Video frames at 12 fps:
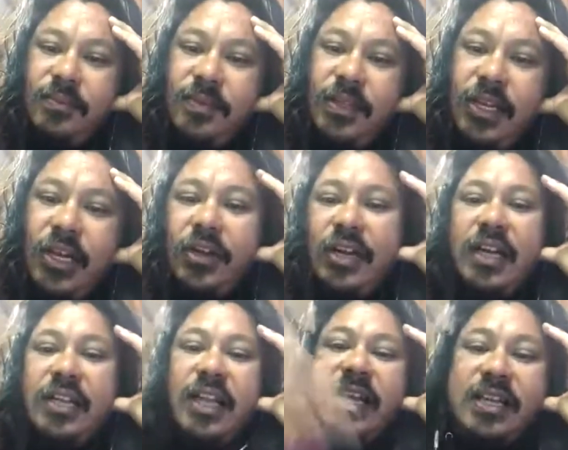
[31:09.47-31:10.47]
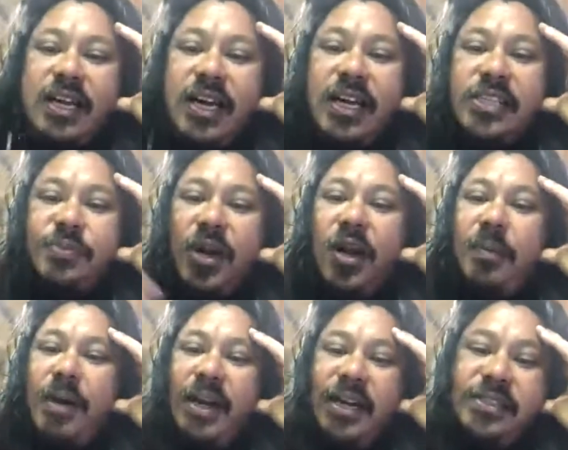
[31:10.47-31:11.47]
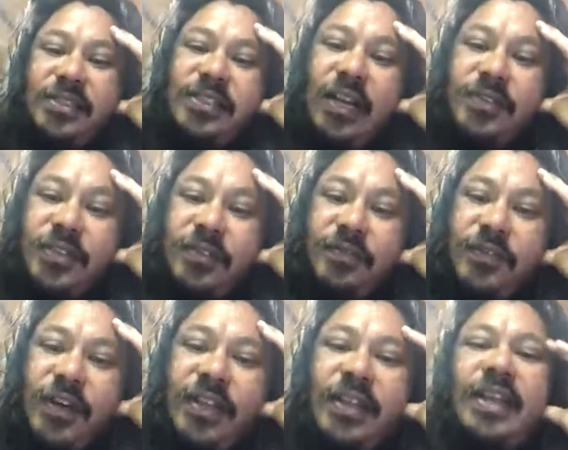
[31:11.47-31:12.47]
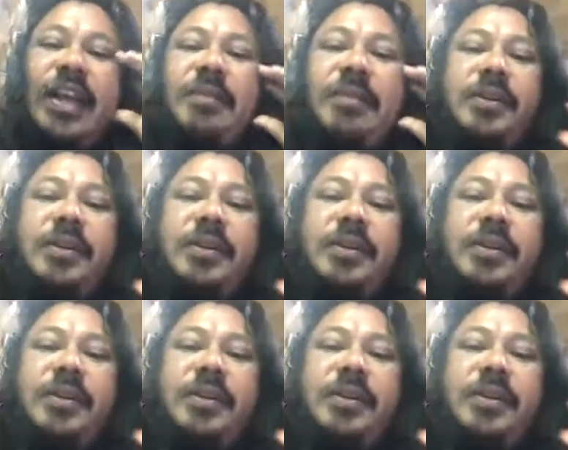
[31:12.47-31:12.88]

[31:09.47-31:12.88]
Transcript: You know, unlike us, we're all by ourselves in front of the camera.